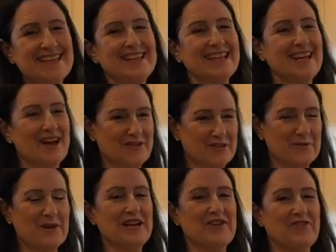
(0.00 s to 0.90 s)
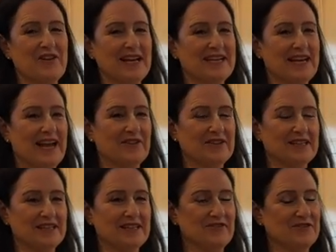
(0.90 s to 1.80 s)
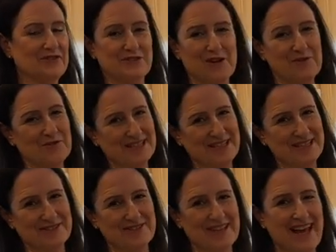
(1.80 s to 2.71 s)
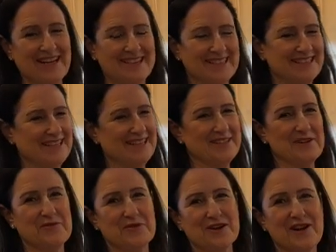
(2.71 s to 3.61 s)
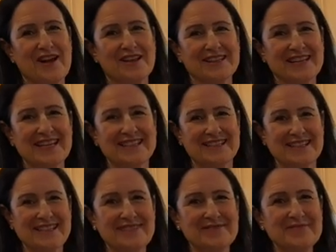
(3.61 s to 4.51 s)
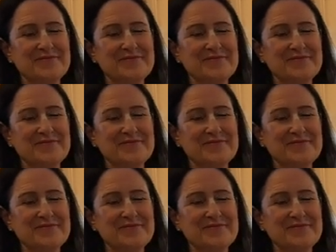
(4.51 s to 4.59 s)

The other way to find out, if you don't want to do that, because I know we're all lazy,